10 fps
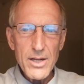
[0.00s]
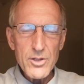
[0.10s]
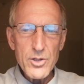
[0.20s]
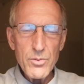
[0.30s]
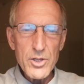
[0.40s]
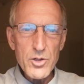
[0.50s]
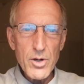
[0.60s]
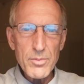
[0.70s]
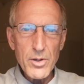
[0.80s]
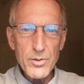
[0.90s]
to these
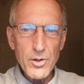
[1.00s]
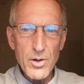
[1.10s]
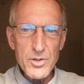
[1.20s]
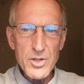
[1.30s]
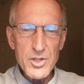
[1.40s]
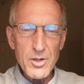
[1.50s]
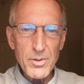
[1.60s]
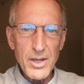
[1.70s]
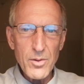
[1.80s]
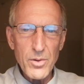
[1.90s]
cryptocurrencies to
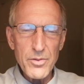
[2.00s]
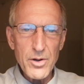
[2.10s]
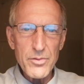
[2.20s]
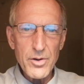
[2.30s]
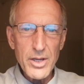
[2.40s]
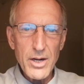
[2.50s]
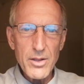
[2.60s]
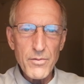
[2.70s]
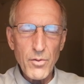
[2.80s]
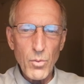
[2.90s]
begin with. They're getting in
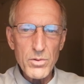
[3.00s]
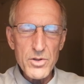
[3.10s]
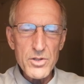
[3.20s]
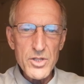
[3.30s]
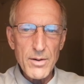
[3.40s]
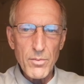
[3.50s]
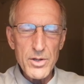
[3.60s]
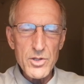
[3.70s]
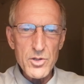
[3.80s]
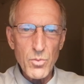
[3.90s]
there for several
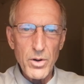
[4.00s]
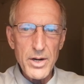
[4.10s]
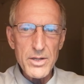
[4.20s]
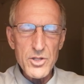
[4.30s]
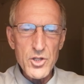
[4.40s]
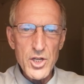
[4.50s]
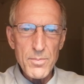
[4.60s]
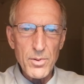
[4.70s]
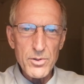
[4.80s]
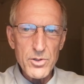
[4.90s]
reasons. One, it's
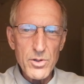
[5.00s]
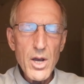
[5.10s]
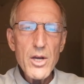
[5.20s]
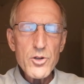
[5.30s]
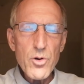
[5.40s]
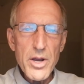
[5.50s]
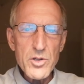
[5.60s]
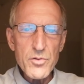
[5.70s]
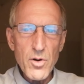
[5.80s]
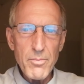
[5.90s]
cheaper to
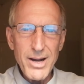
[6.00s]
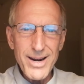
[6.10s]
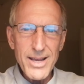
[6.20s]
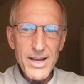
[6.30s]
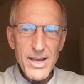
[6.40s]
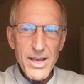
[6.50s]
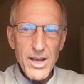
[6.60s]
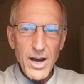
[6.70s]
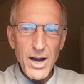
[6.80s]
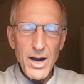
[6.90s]
transfer money,
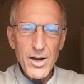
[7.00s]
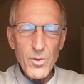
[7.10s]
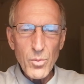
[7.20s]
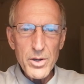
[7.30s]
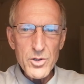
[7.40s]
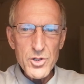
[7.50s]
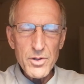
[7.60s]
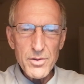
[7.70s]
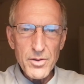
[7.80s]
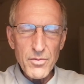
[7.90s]

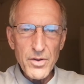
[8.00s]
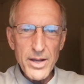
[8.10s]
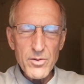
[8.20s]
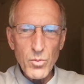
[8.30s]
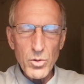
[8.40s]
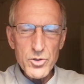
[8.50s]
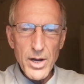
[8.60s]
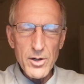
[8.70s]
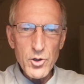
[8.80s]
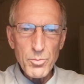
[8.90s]
which the Fed will
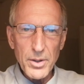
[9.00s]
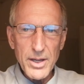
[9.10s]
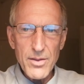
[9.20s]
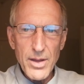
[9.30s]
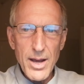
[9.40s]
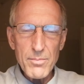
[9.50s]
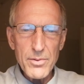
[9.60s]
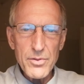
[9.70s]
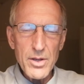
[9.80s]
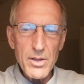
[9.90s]
try to duplicate that.
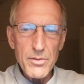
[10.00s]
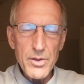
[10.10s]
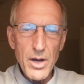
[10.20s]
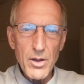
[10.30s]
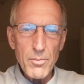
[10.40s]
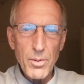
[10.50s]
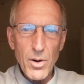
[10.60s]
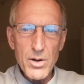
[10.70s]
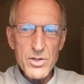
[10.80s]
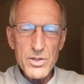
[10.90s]
But the other
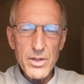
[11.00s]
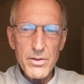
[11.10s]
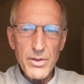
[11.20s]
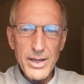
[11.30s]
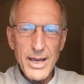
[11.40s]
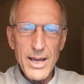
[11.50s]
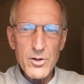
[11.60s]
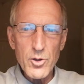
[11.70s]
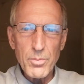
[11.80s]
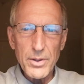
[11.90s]
parts that they
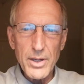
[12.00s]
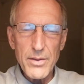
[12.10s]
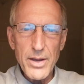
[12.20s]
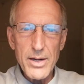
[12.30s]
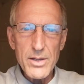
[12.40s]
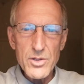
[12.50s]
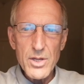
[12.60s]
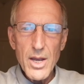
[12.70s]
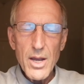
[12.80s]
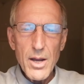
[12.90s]
can't duplicate, and that is